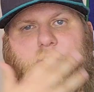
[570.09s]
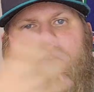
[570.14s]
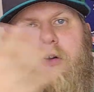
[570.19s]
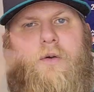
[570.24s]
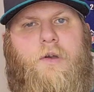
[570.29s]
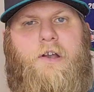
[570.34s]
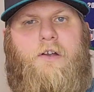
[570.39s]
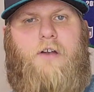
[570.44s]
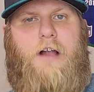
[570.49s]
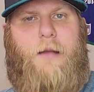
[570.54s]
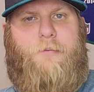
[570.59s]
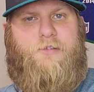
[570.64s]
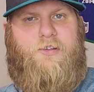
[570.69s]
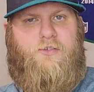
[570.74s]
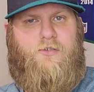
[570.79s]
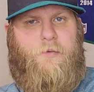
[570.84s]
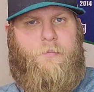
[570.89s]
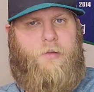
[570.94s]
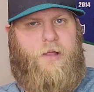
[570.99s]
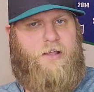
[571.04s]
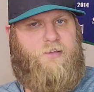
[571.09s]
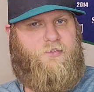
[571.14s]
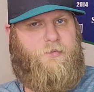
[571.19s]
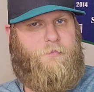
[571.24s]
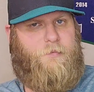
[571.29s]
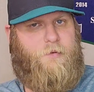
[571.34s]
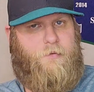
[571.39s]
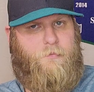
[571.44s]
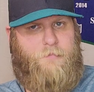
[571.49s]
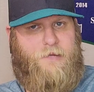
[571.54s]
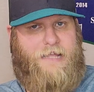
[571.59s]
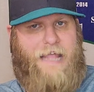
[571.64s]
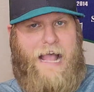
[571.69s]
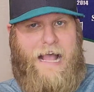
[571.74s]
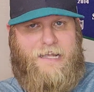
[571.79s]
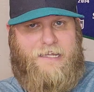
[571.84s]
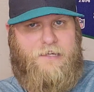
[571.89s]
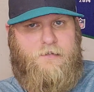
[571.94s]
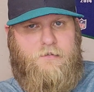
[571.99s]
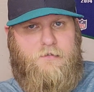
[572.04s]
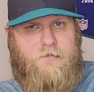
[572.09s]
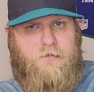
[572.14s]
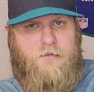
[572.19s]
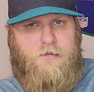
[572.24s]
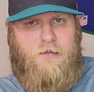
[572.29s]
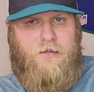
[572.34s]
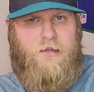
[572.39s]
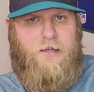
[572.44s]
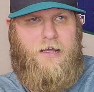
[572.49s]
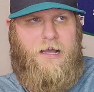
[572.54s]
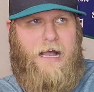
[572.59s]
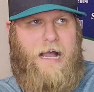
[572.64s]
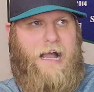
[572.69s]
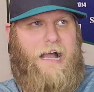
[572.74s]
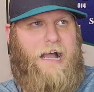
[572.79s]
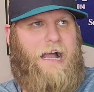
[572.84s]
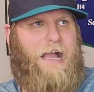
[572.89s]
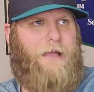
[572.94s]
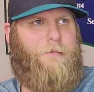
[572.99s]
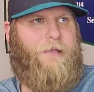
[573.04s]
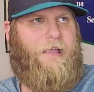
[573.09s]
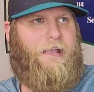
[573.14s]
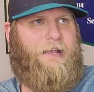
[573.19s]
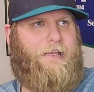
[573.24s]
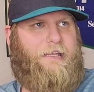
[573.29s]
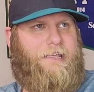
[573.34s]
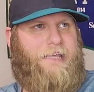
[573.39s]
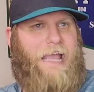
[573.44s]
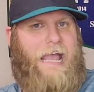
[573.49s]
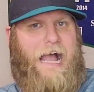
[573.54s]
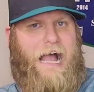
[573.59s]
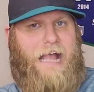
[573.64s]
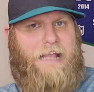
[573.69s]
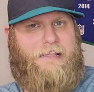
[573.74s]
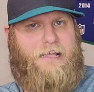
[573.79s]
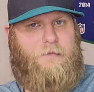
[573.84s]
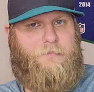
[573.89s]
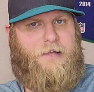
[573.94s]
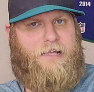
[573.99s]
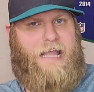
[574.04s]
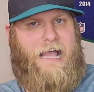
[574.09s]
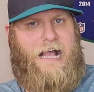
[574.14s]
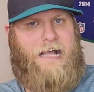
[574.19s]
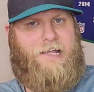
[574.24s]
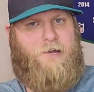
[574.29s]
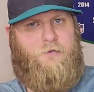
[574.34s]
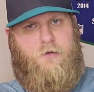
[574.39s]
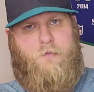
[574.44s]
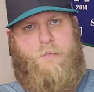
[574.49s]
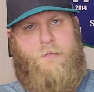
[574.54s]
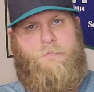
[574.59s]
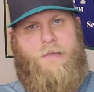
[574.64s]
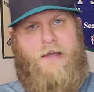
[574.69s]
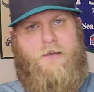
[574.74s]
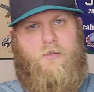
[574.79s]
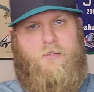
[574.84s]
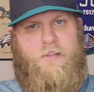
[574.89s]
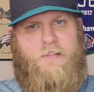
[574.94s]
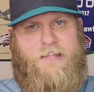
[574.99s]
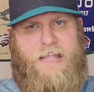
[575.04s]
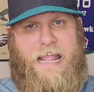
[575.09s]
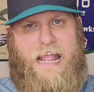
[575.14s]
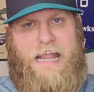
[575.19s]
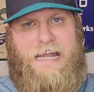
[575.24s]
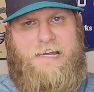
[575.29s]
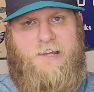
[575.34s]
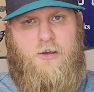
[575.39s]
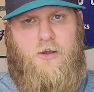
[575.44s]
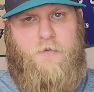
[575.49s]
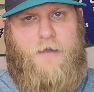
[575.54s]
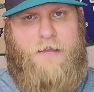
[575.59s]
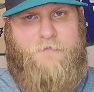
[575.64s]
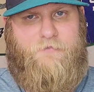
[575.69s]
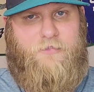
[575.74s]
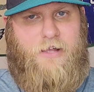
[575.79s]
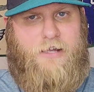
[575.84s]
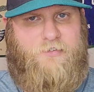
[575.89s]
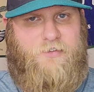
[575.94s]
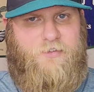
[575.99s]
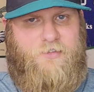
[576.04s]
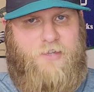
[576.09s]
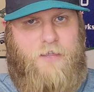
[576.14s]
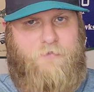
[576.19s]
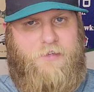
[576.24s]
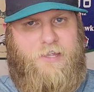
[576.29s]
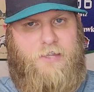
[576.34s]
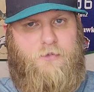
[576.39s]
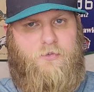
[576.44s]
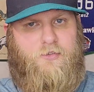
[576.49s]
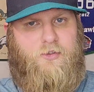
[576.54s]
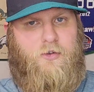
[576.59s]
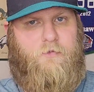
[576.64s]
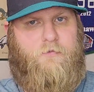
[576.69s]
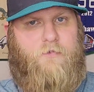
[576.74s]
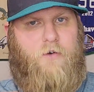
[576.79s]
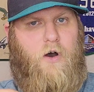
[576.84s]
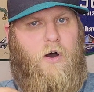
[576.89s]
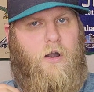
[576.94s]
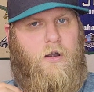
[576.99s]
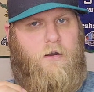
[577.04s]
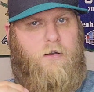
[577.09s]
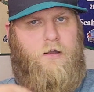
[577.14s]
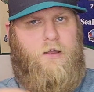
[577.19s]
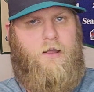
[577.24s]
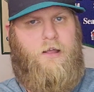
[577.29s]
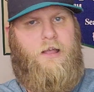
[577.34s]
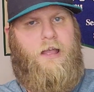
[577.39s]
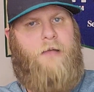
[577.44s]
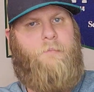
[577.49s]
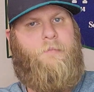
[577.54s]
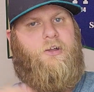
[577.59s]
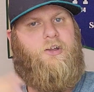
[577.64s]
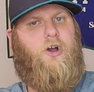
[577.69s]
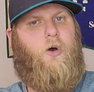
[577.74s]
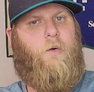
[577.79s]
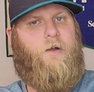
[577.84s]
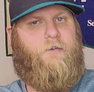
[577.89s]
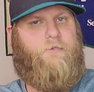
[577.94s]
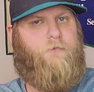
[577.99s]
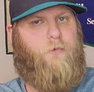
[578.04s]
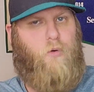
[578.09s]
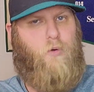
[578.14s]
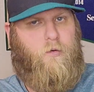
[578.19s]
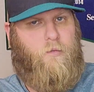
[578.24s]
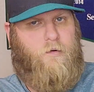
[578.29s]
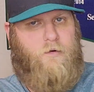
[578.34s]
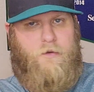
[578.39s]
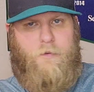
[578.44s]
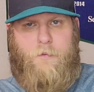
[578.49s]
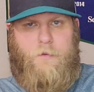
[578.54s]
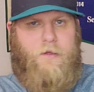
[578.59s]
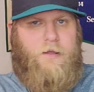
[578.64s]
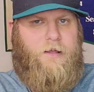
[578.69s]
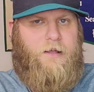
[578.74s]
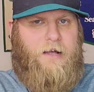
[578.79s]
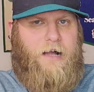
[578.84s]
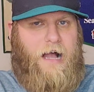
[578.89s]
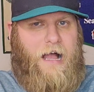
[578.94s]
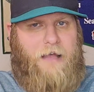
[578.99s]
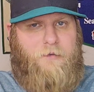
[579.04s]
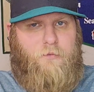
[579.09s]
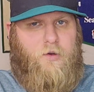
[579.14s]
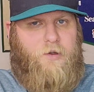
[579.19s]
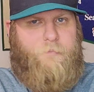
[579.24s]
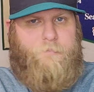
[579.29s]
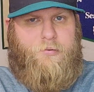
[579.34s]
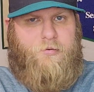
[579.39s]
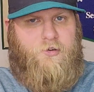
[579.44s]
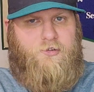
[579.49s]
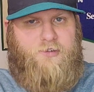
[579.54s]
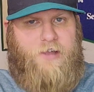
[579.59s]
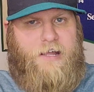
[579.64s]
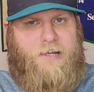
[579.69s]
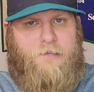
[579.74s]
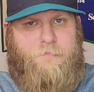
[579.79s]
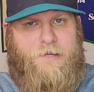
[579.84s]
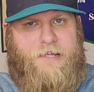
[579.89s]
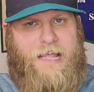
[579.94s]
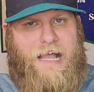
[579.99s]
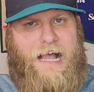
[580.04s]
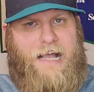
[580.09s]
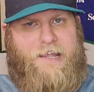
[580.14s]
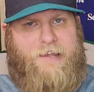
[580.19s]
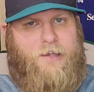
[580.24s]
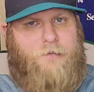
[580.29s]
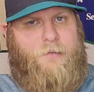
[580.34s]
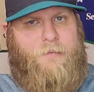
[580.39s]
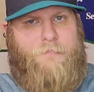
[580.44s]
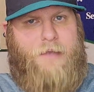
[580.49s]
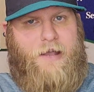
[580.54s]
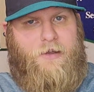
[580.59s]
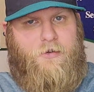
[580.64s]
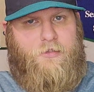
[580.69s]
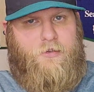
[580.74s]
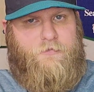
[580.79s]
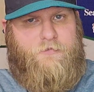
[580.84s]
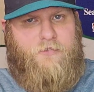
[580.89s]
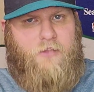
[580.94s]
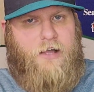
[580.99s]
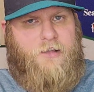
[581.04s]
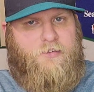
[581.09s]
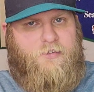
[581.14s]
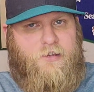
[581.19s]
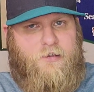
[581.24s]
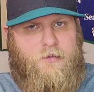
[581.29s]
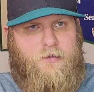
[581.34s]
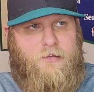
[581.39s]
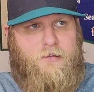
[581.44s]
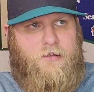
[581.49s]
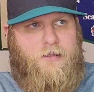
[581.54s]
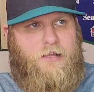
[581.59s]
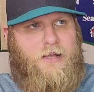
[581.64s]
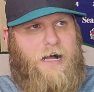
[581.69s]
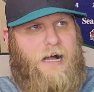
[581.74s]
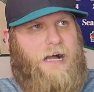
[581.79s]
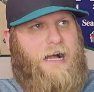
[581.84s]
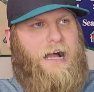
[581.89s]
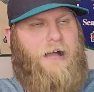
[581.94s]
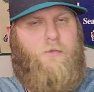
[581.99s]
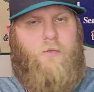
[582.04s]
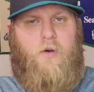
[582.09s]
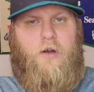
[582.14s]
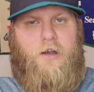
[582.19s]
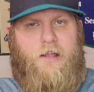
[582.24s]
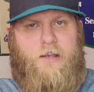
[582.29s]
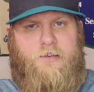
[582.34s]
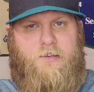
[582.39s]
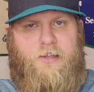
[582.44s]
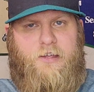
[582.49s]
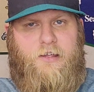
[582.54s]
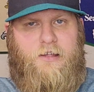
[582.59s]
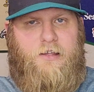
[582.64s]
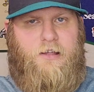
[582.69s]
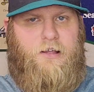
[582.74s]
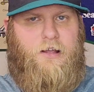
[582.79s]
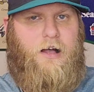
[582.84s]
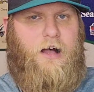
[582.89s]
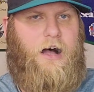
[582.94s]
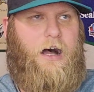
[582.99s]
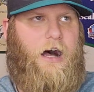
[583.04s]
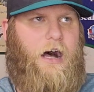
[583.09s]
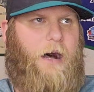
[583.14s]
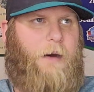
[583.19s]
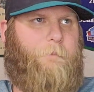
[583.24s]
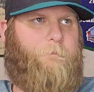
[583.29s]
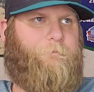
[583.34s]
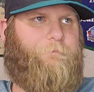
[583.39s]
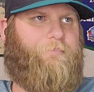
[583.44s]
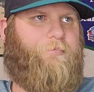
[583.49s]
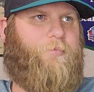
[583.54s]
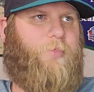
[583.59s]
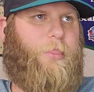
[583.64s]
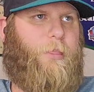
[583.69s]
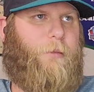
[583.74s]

Who are your options to replace him? McCaughan? I, mean, yeah, I think McCaughan would be better than the ERA Flexen's giving you so far. But going forward, I wouldn't project McCaughan to be better than Flexen. I, I wouldn't. Um,